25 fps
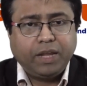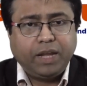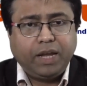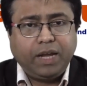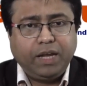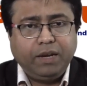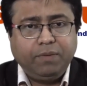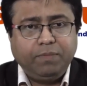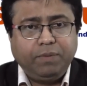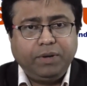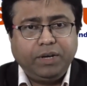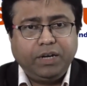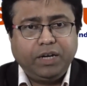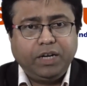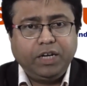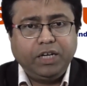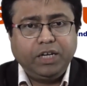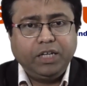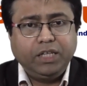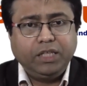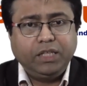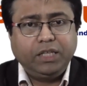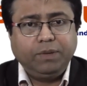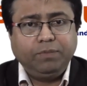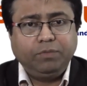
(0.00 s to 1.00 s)
and by
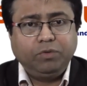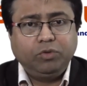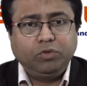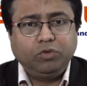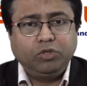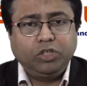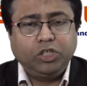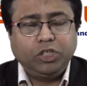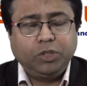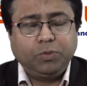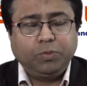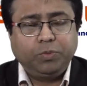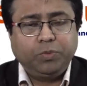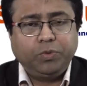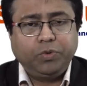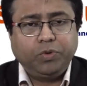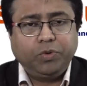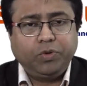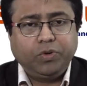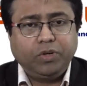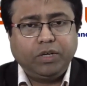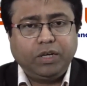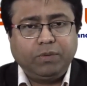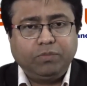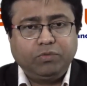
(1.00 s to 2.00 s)
running them through these
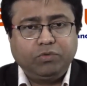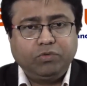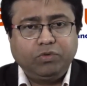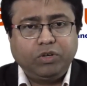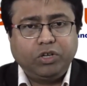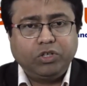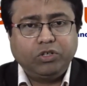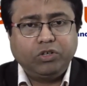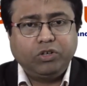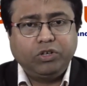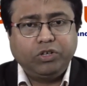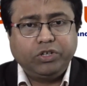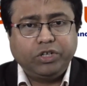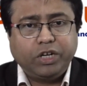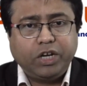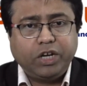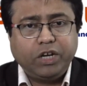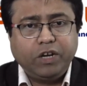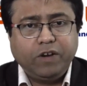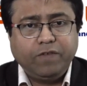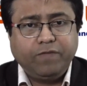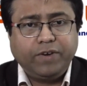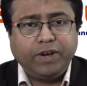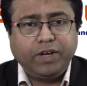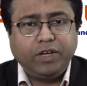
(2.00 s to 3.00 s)
programs we actually try
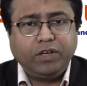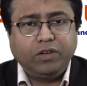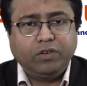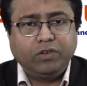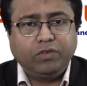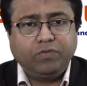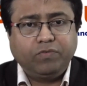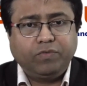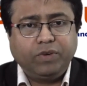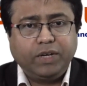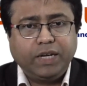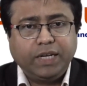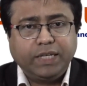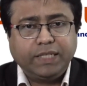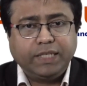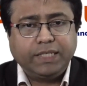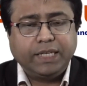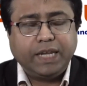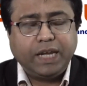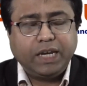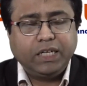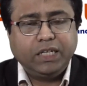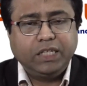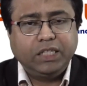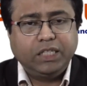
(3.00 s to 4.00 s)
to find out what
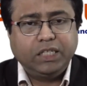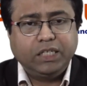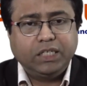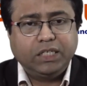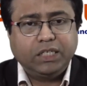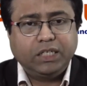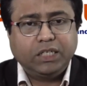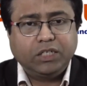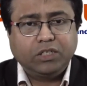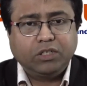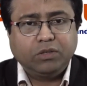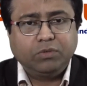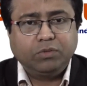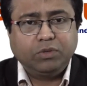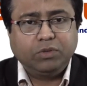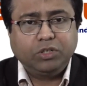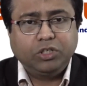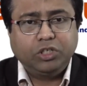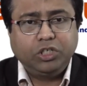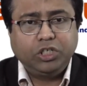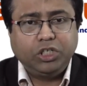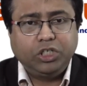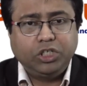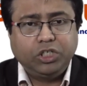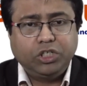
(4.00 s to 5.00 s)
exactly these sets of the
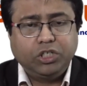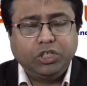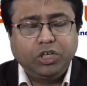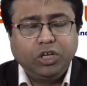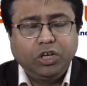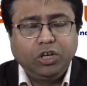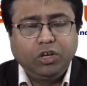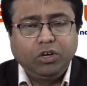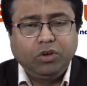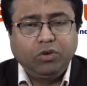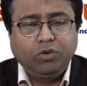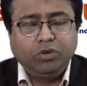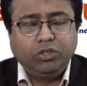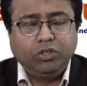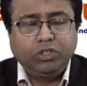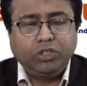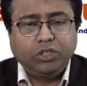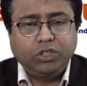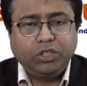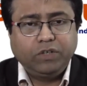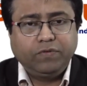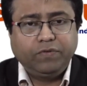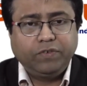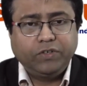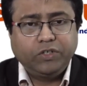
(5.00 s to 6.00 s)
genes which are
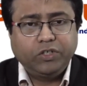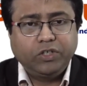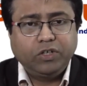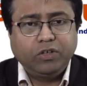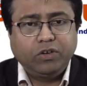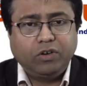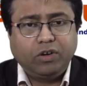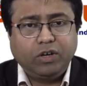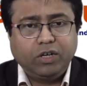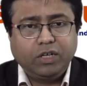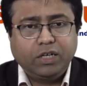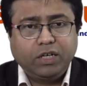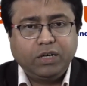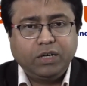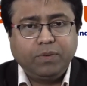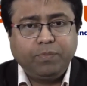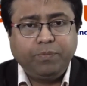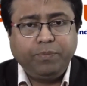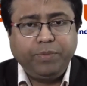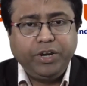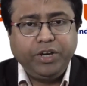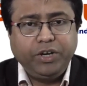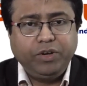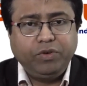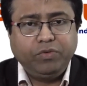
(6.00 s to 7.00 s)
differentially altered
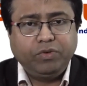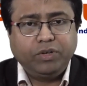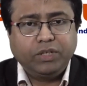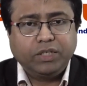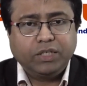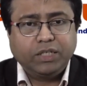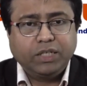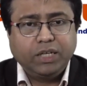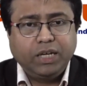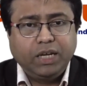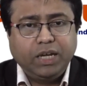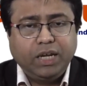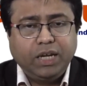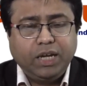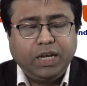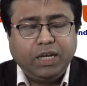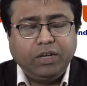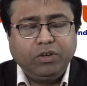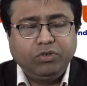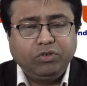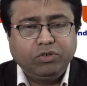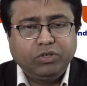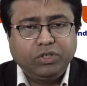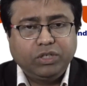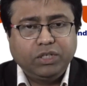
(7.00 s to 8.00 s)
mean to us. And
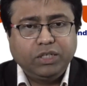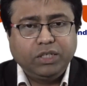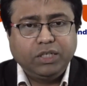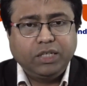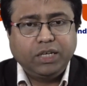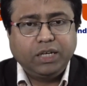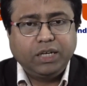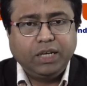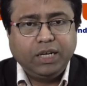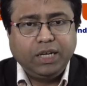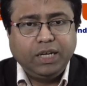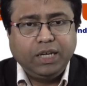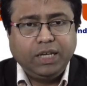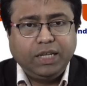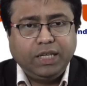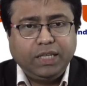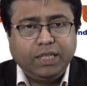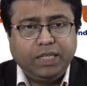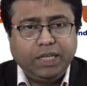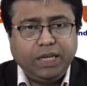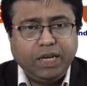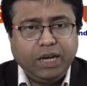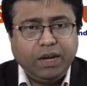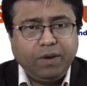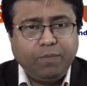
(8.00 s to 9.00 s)
you could see that
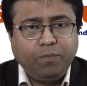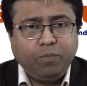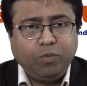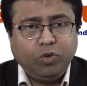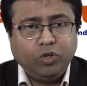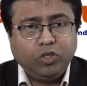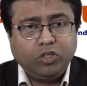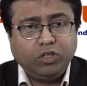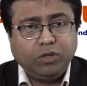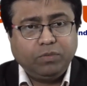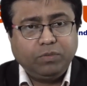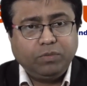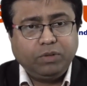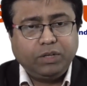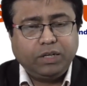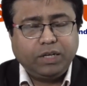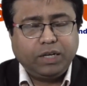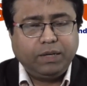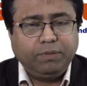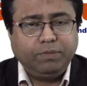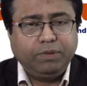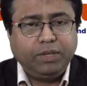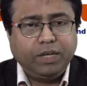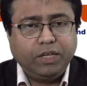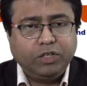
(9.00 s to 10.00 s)
they, most of the
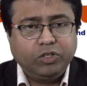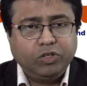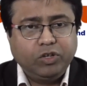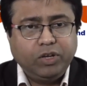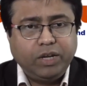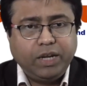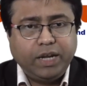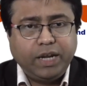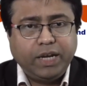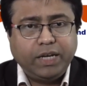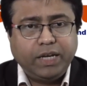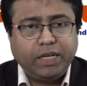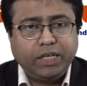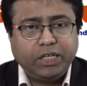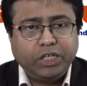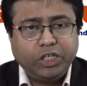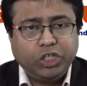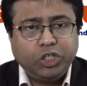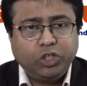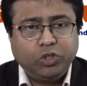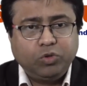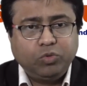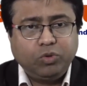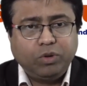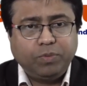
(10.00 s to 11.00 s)
time, they actually
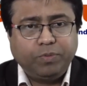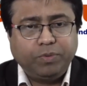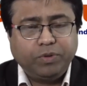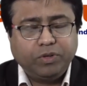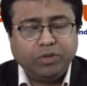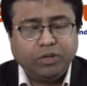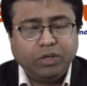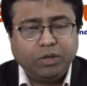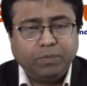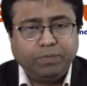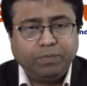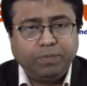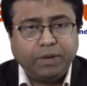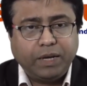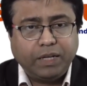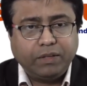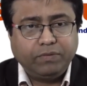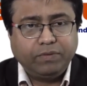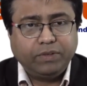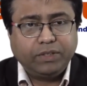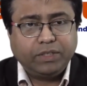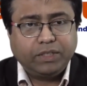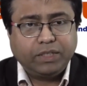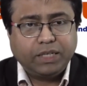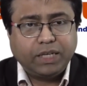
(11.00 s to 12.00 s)
enrich to a particular
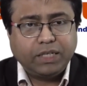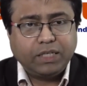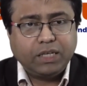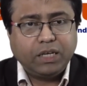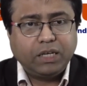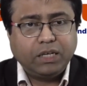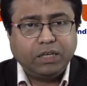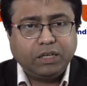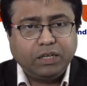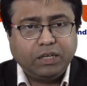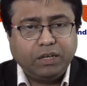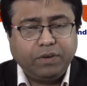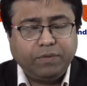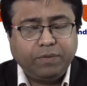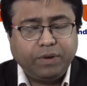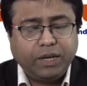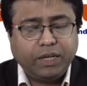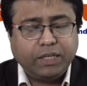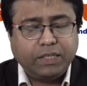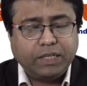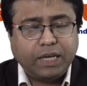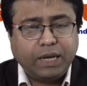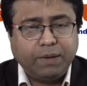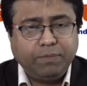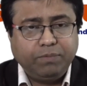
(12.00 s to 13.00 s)
pathways. As I give an
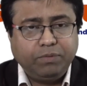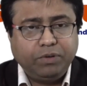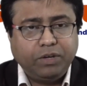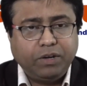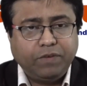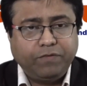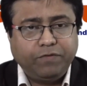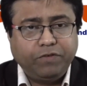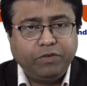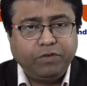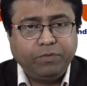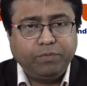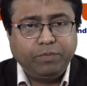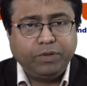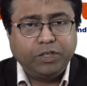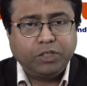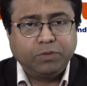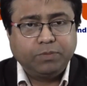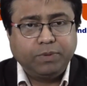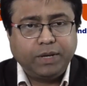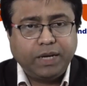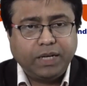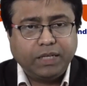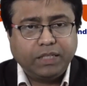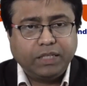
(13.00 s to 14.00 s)
example a few minutes
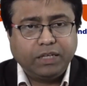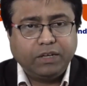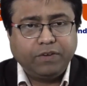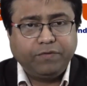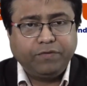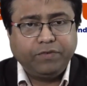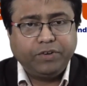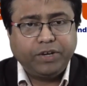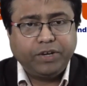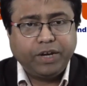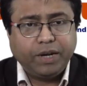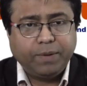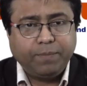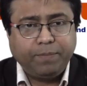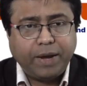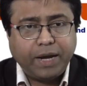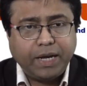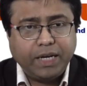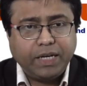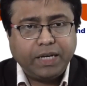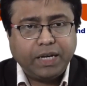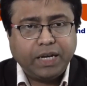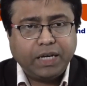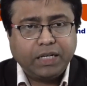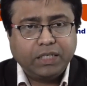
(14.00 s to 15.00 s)
back, that if you take
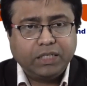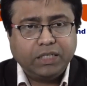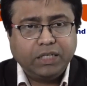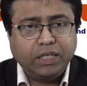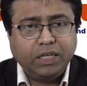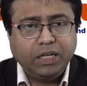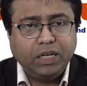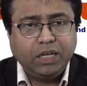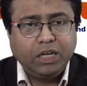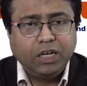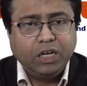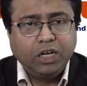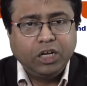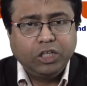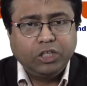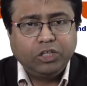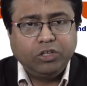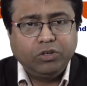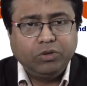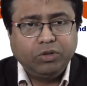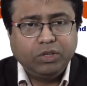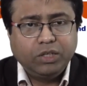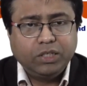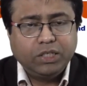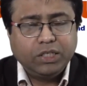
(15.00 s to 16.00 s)
paclitaxel,
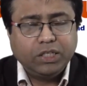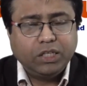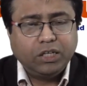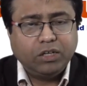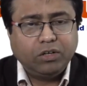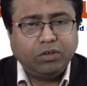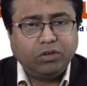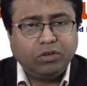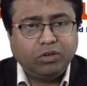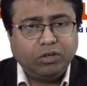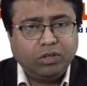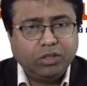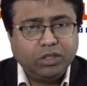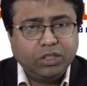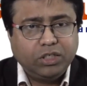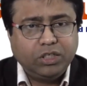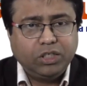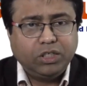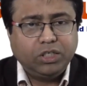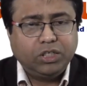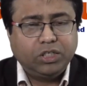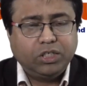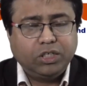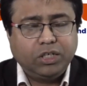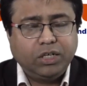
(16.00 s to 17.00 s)
then you will see that all the
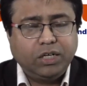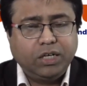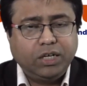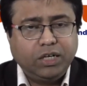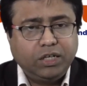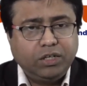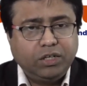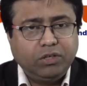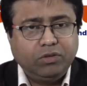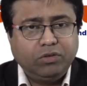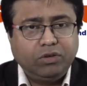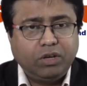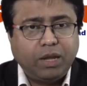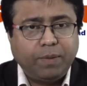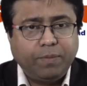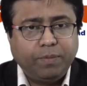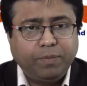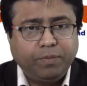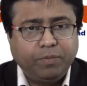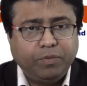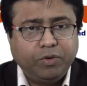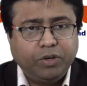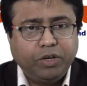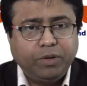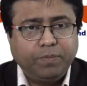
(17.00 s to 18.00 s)
genes related to
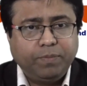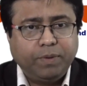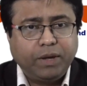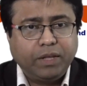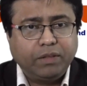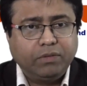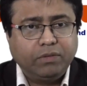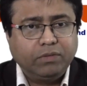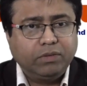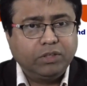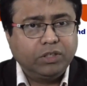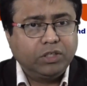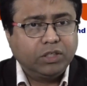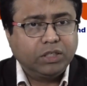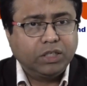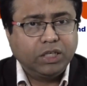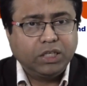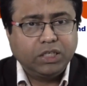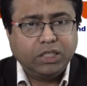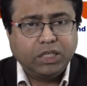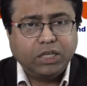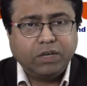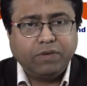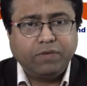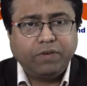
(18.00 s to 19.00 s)
apoptotic pathways or
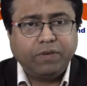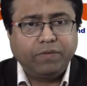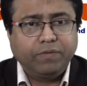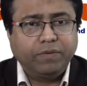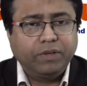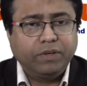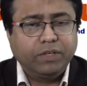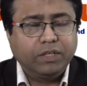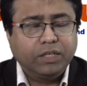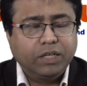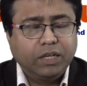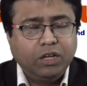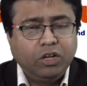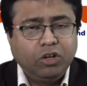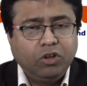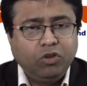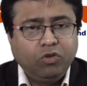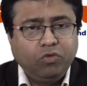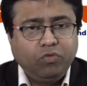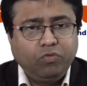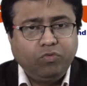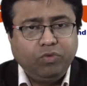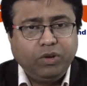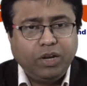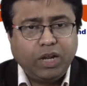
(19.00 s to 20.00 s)
cell survivals
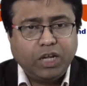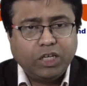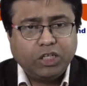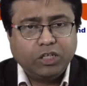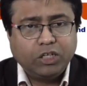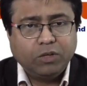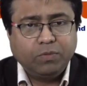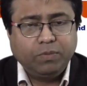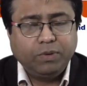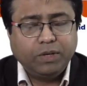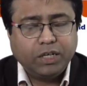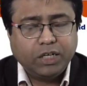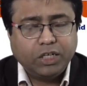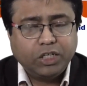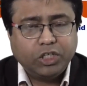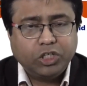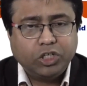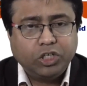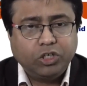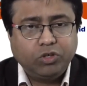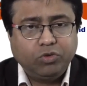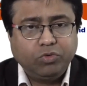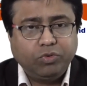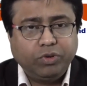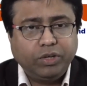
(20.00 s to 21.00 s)
will actually be
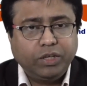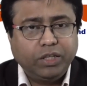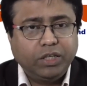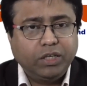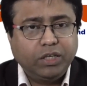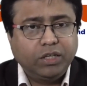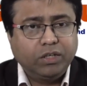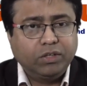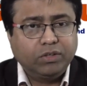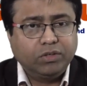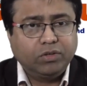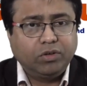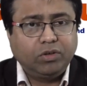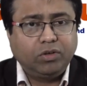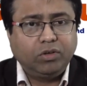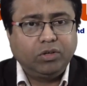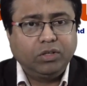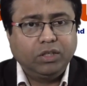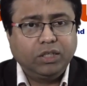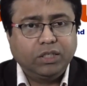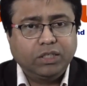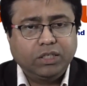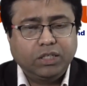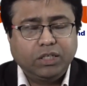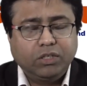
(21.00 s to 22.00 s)
clustered together.
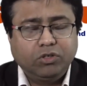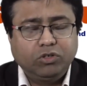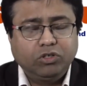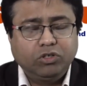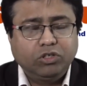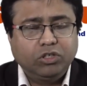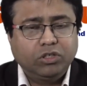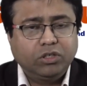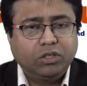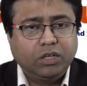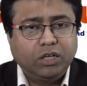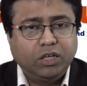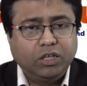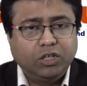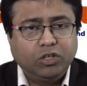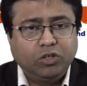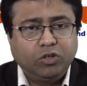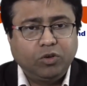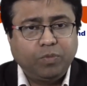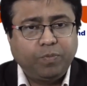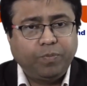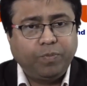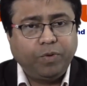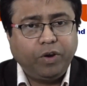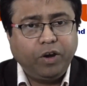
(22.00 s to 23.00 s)
All the cells which is related
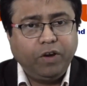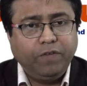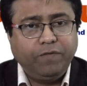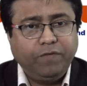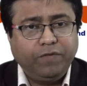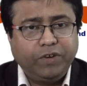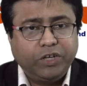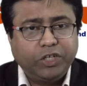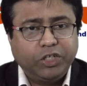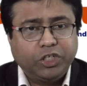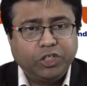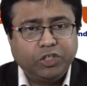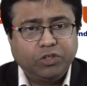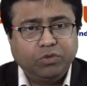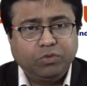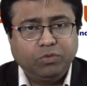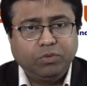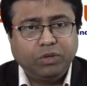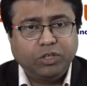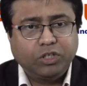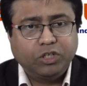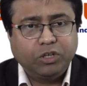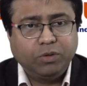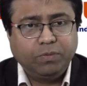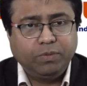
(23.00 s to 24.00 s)
to proliferations
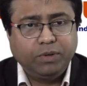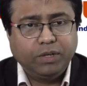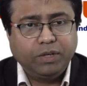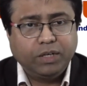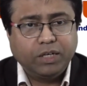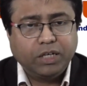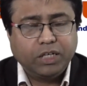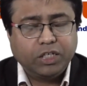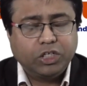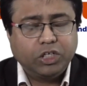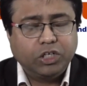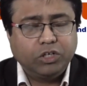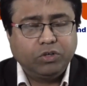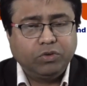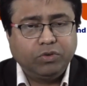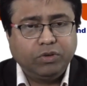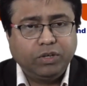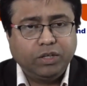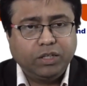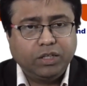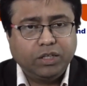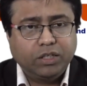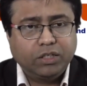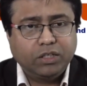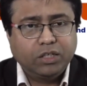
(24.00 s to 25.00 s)
will actually be clustered
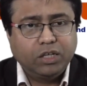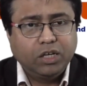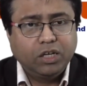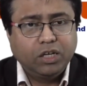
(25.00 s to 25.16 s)
together.